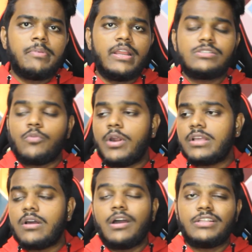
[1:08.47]
plays, what
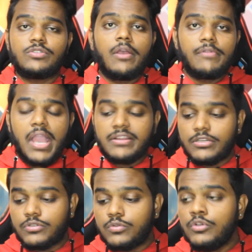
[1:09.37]
are the artists I
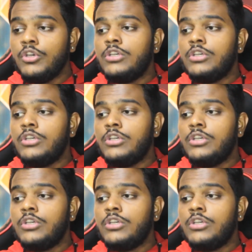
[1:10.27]
reacted to.